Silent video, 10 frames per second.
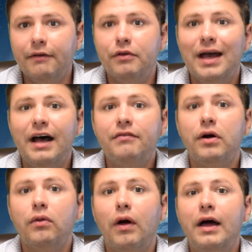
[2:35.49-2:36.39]
If you
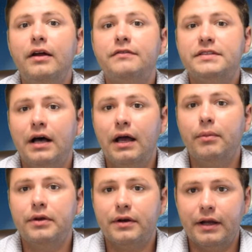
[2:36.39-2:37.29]
have a lot of
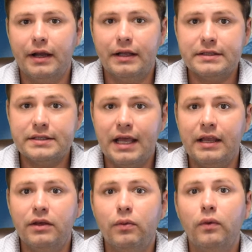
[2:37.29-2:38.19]
time on your hands
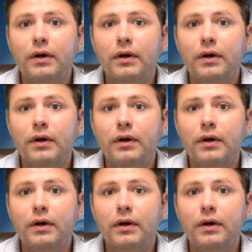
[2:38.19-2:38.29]
and you